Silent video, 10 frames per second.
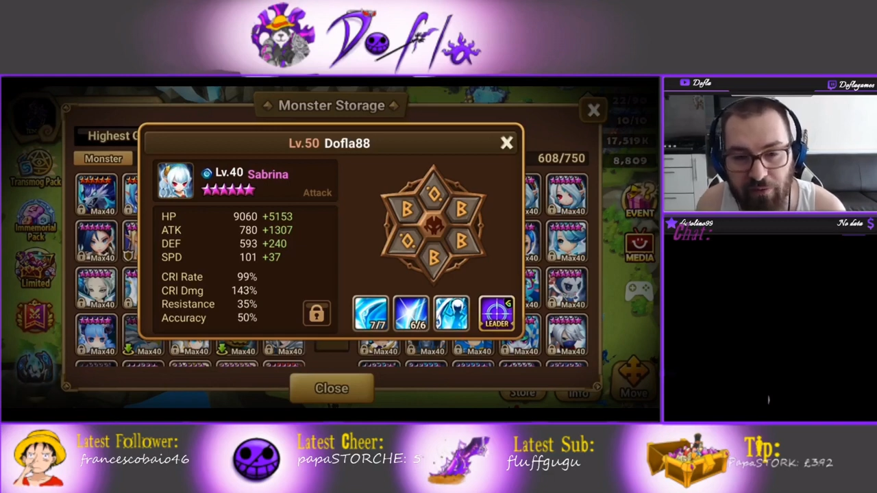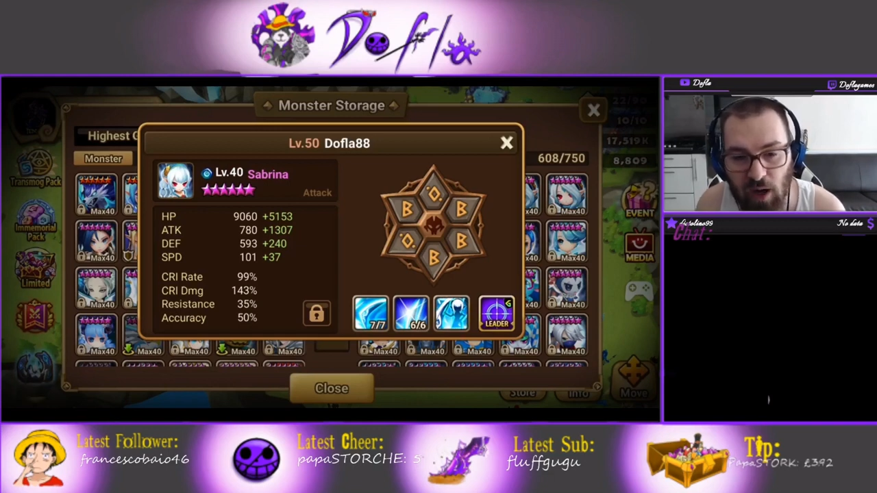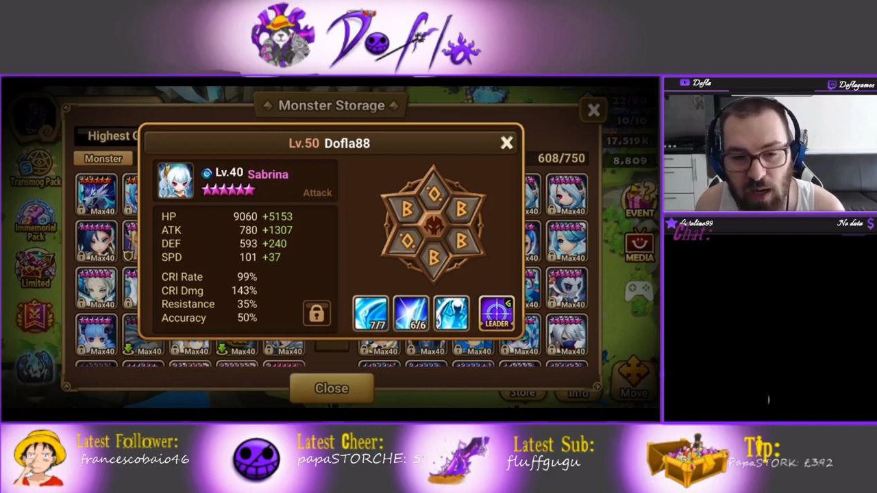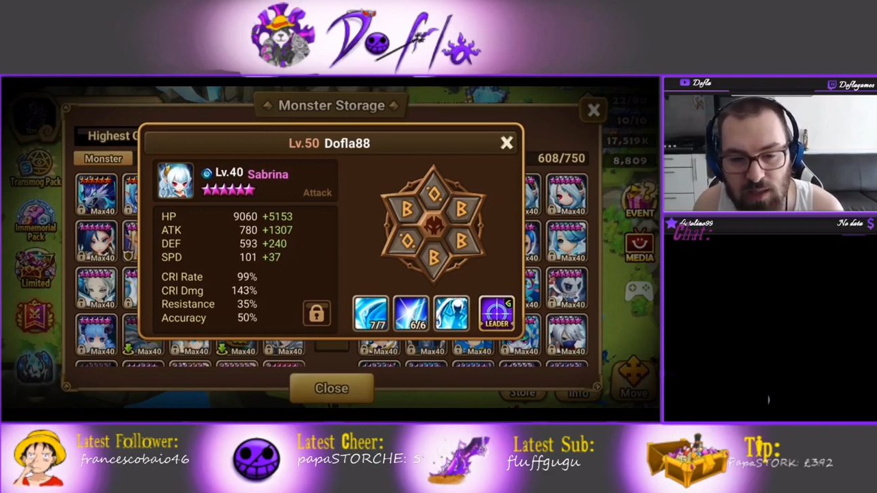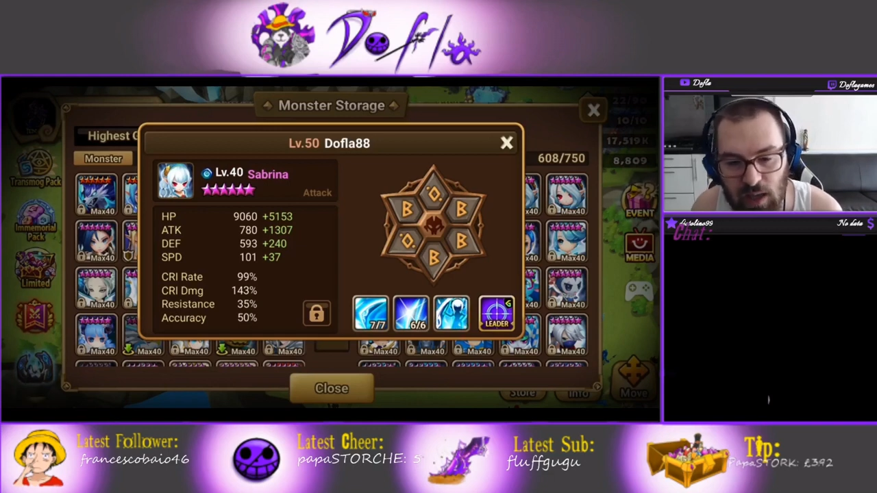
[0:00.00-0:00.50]

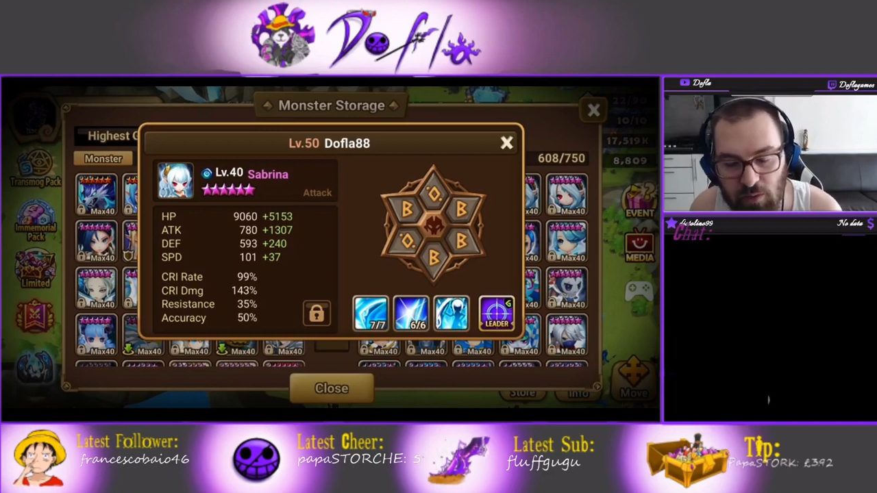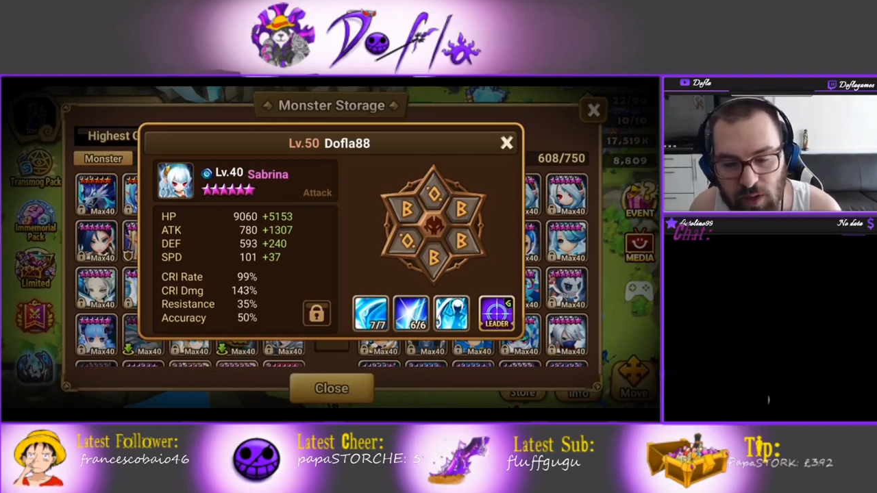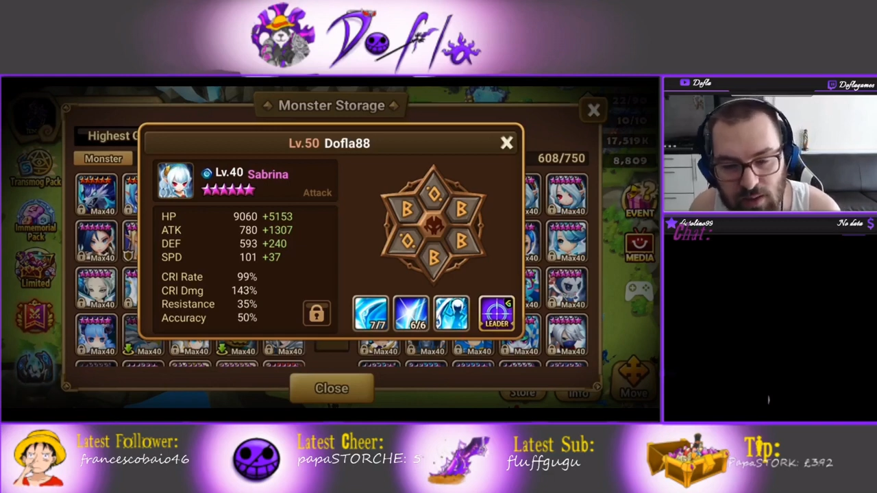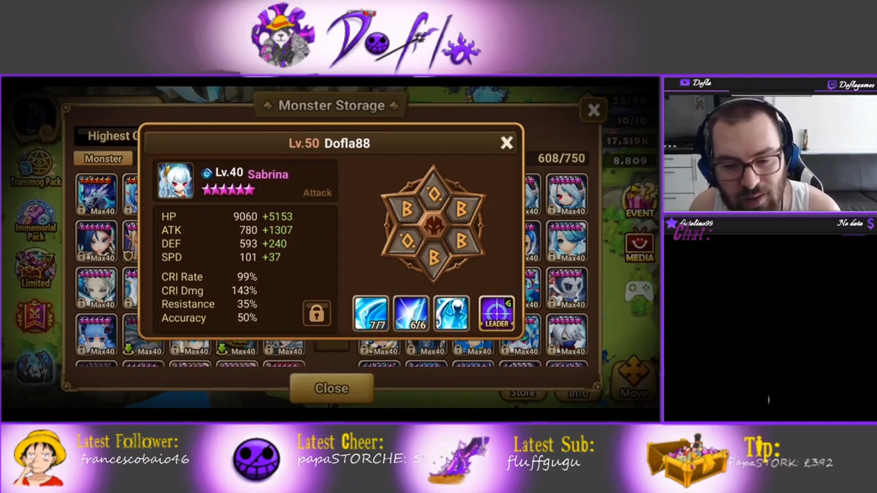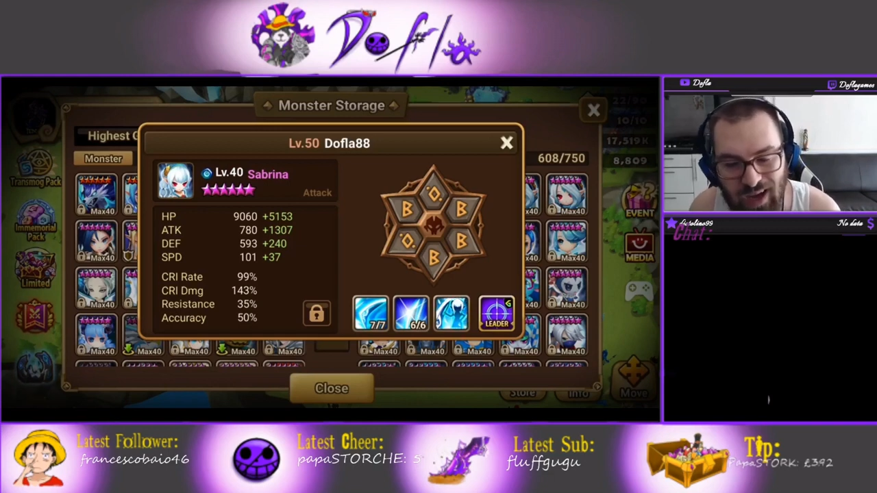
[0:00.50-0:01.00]
fast, like
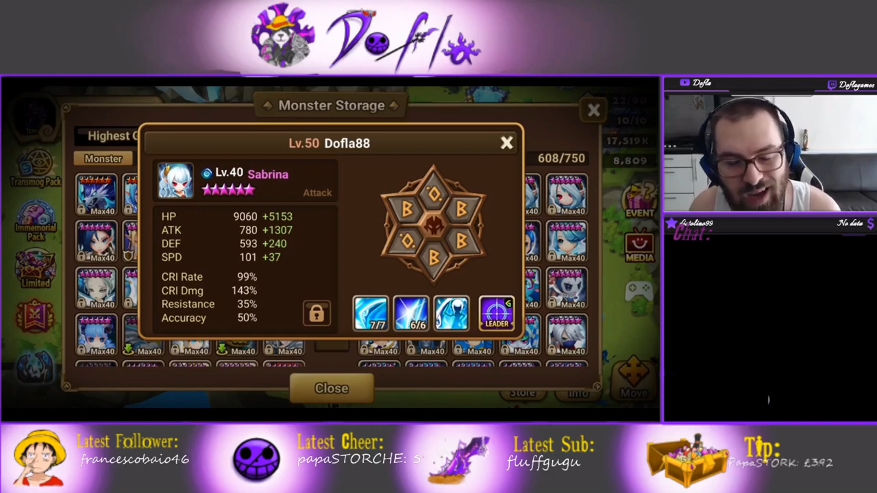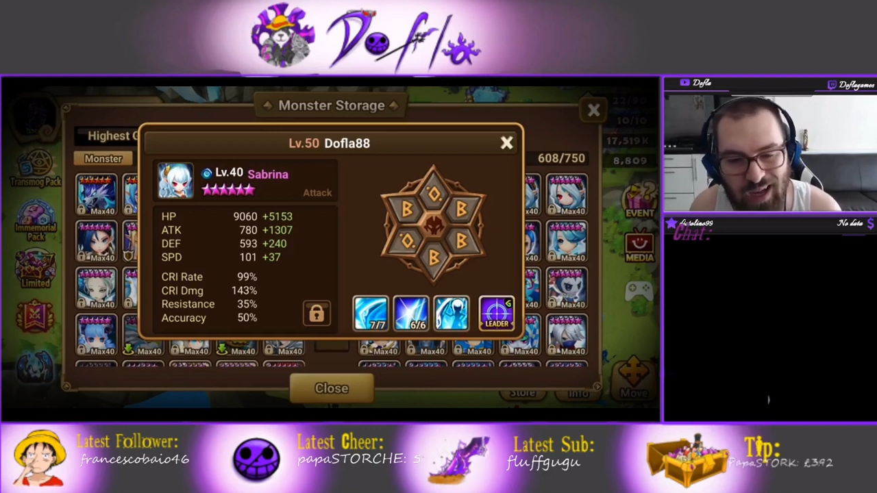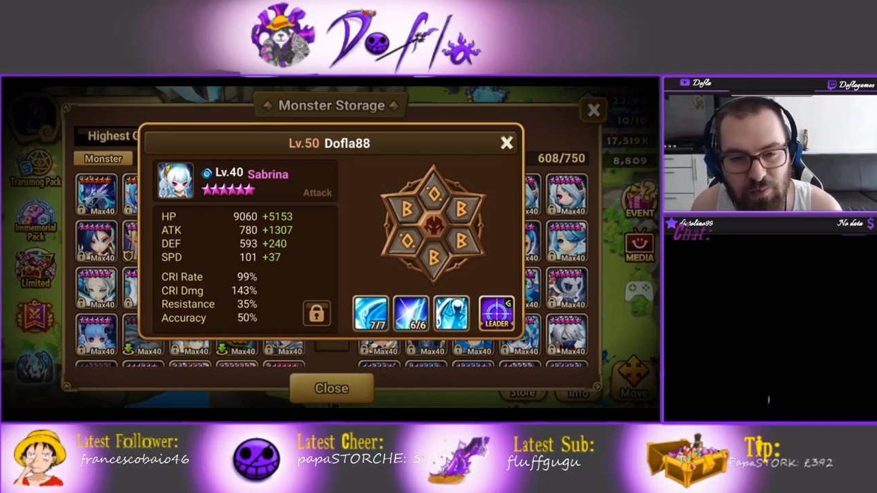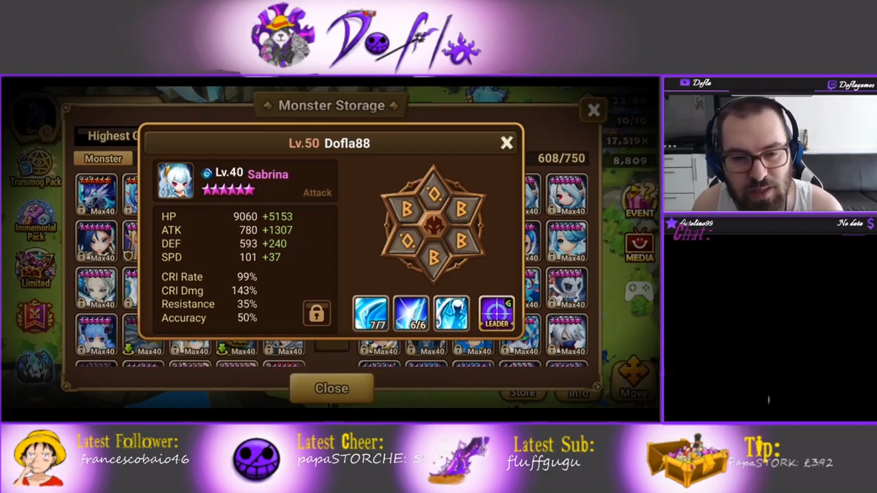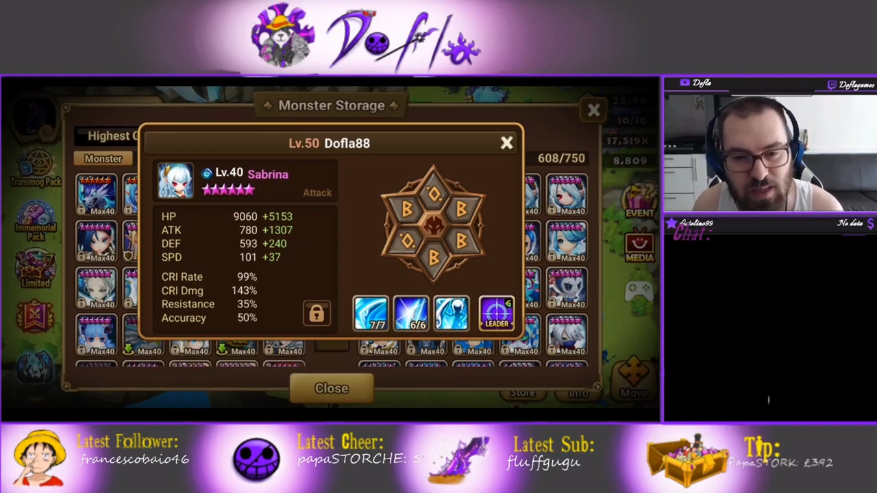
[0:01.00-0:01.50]
100,